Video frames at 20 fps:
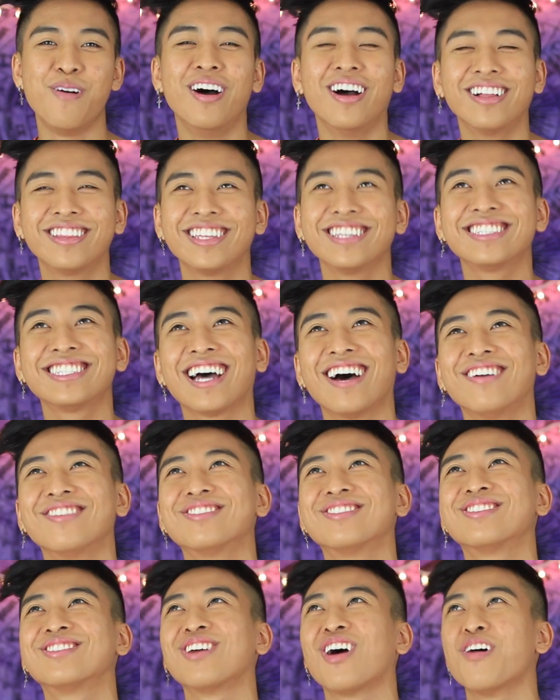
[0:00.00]
This
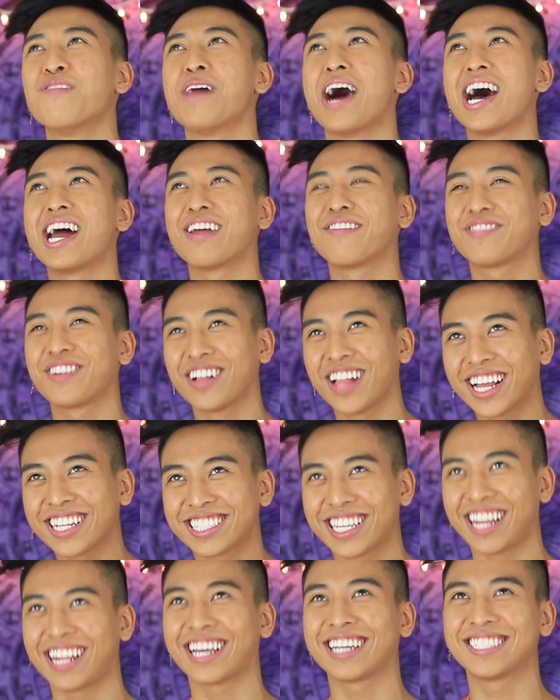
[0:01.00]
sounds so bad. If you're like
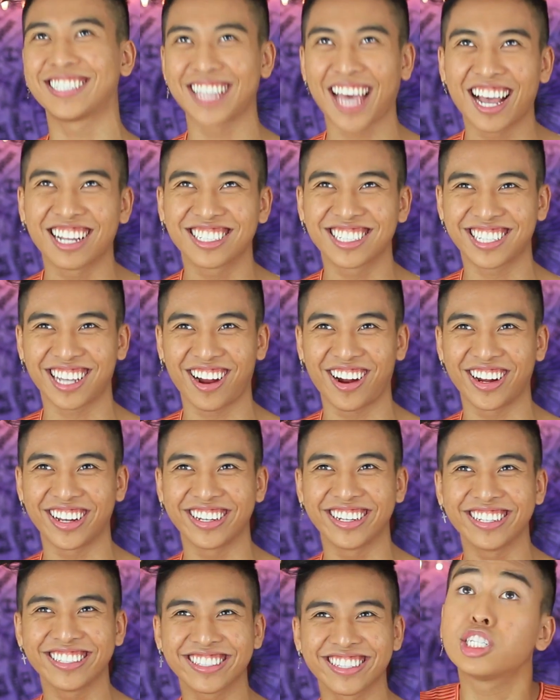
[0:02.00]
dating a
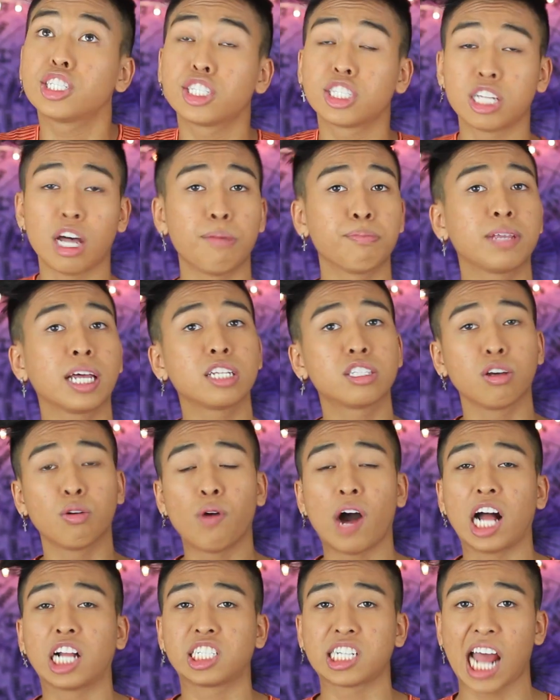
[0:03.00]
Sagittarius, just something to
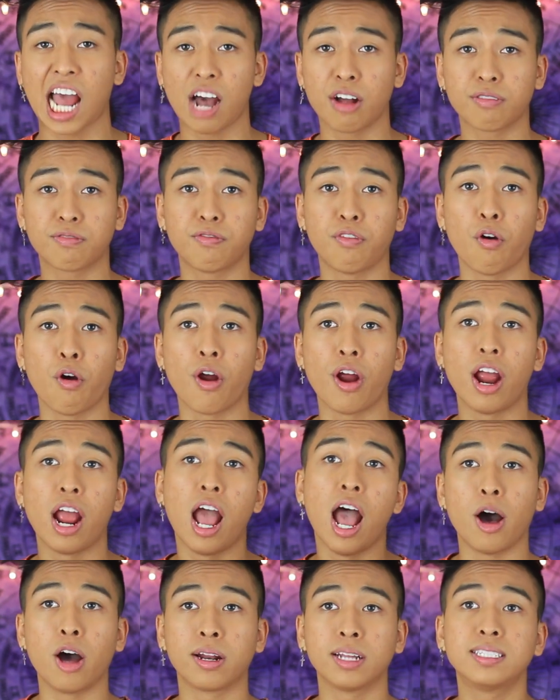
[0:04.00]
watch out for
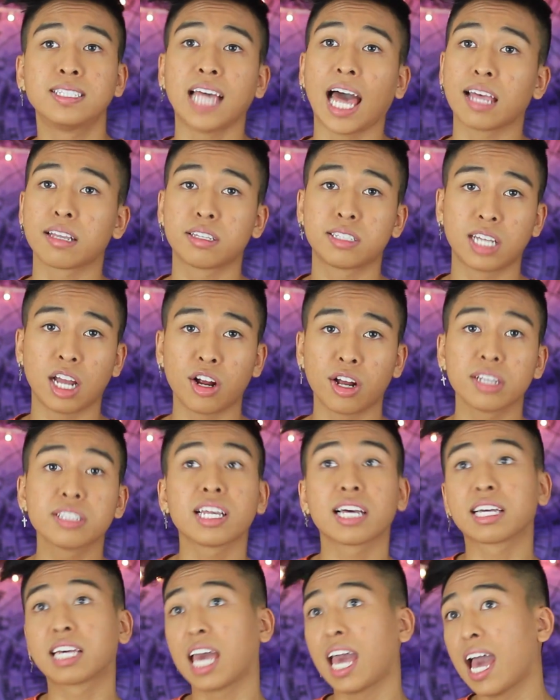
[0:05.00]
on a
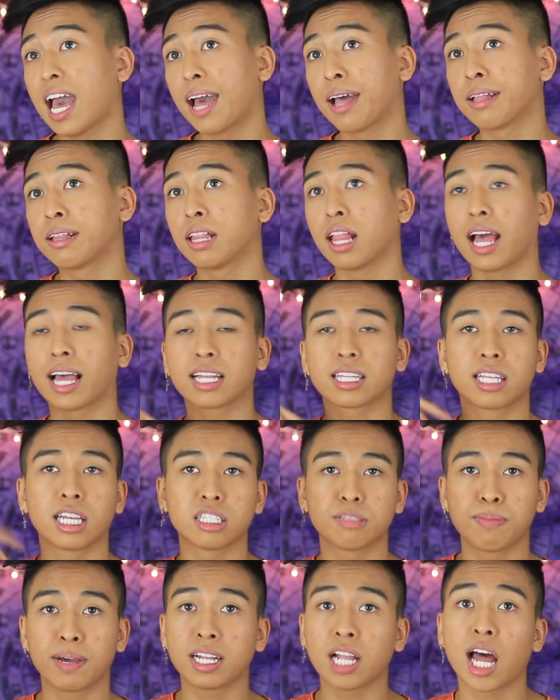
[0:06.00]
Sagittarius. Again, like
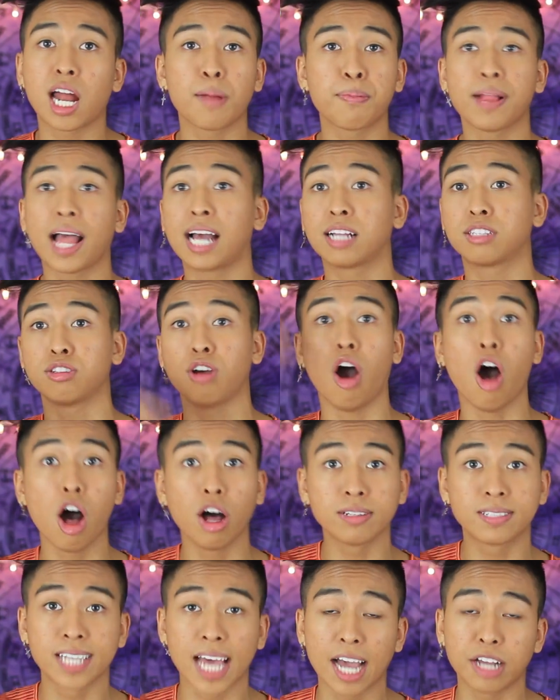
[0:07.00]
this may not apply to
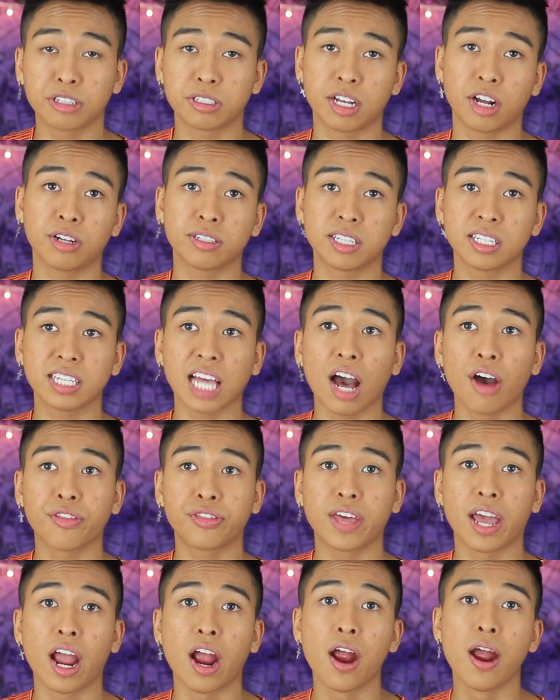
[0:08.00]
all Sagittariuses out
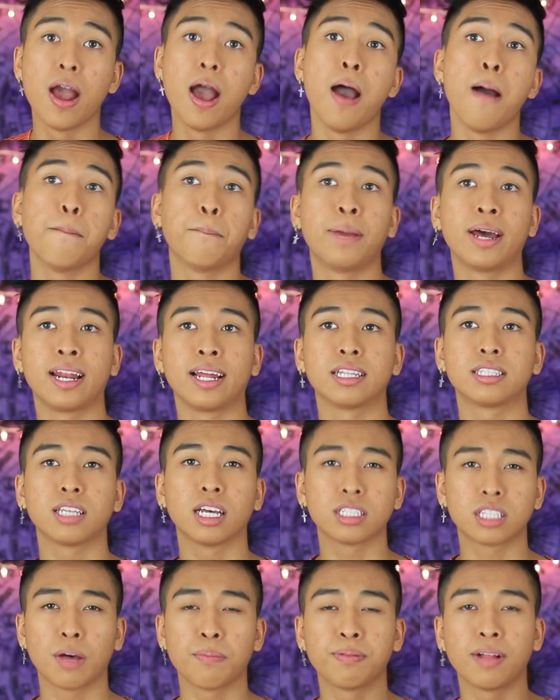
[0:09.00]
there, but it
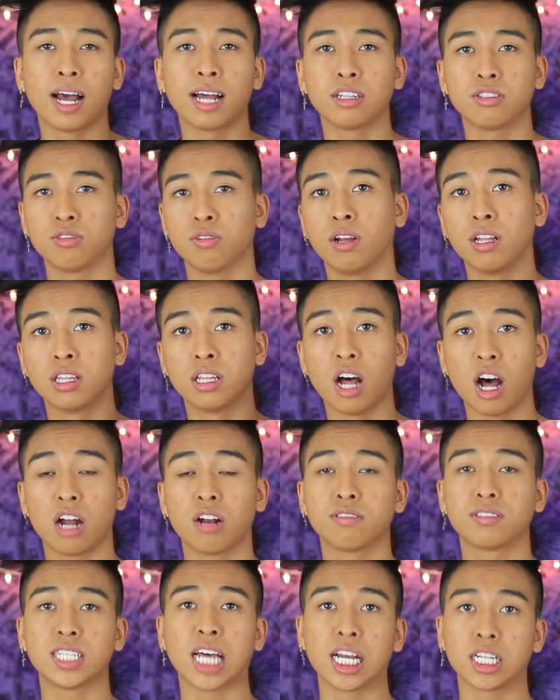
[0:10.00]
does apply to a lot
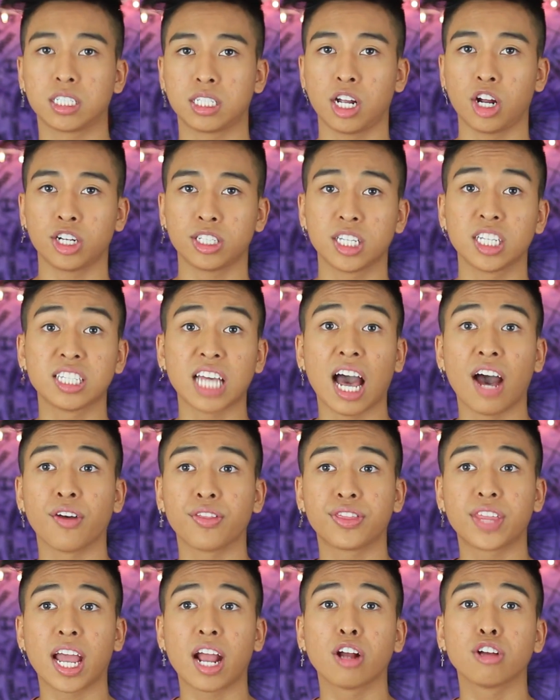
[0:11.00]
of Sagittariuses
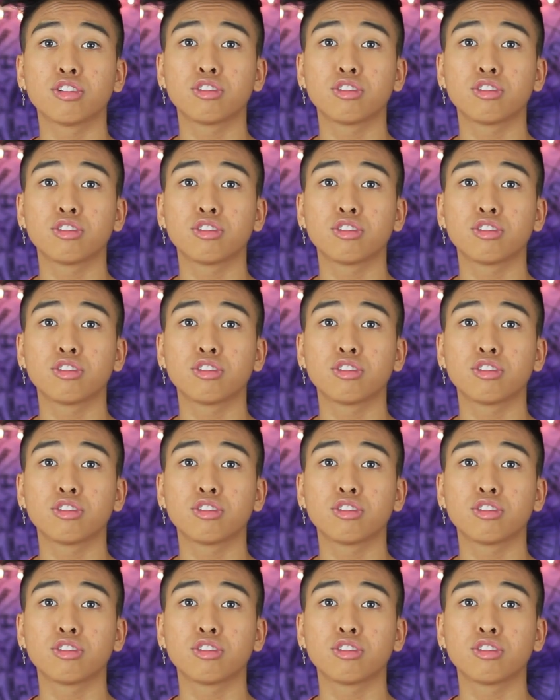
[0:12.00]
out there.